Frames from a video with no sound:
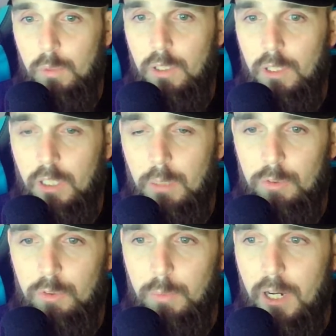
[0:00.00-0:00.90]
in a
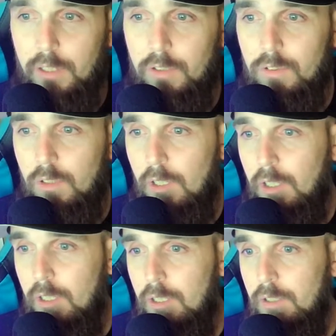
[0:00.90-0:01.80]
couple spots
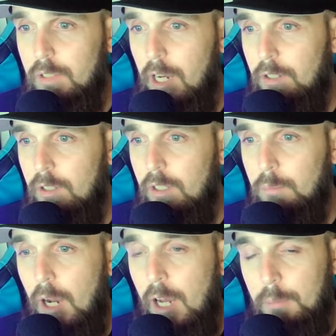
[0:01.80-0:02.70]

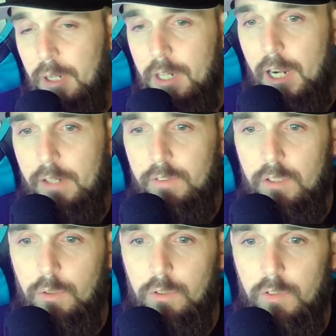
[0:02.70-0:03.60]
on my dynasty
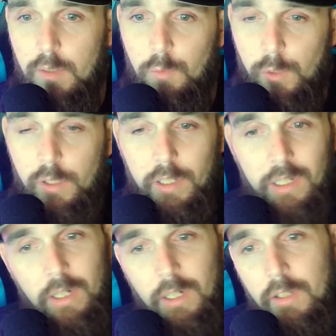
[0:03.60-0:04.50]
owner teams. Really,
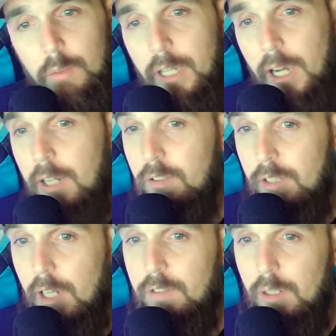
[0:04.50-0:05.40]
to be honest,
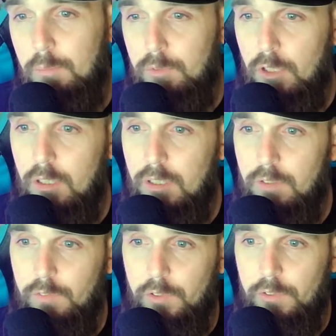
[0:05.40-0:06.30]
guys, I'm starting
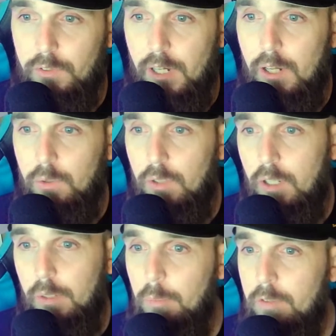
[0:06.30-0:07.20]
to filter out.
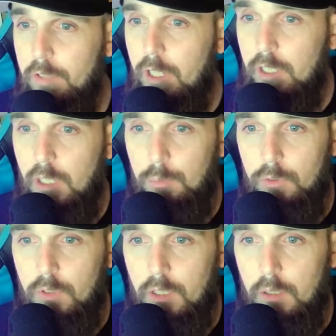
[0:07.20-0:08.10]
I've got a couple
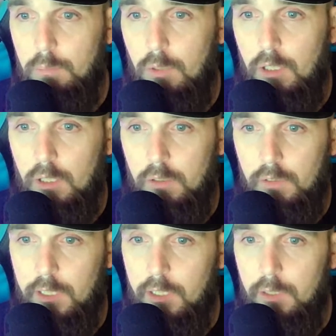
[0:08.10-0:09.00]

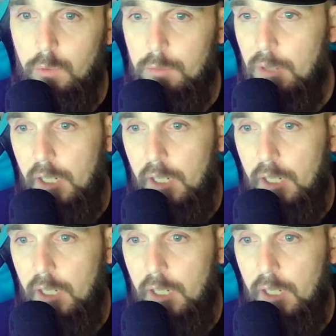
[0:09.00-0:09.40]
league with